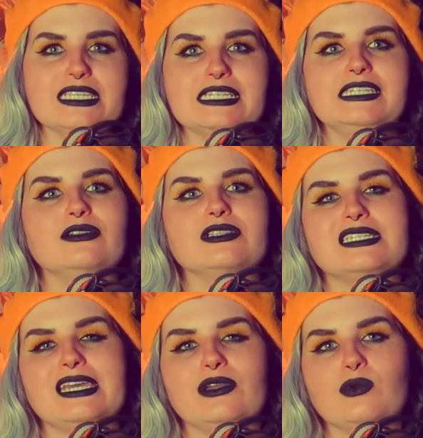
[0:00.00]
his legal
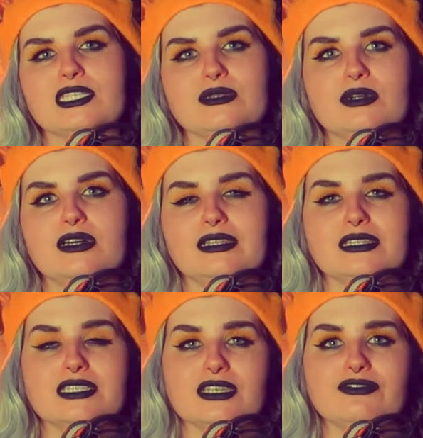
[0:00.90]
stay in
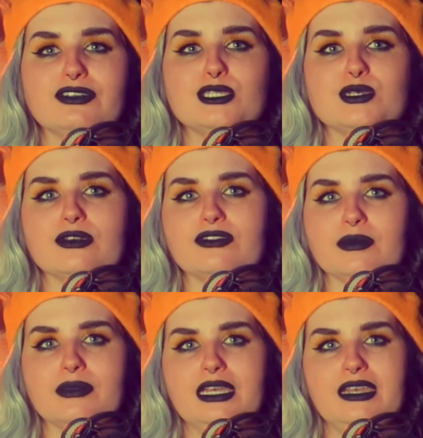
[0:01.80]
Guatemala took a photo of
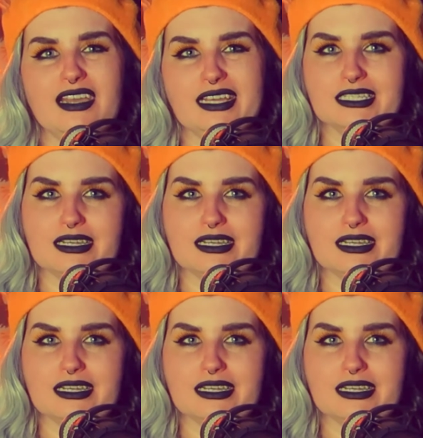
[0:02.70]
him and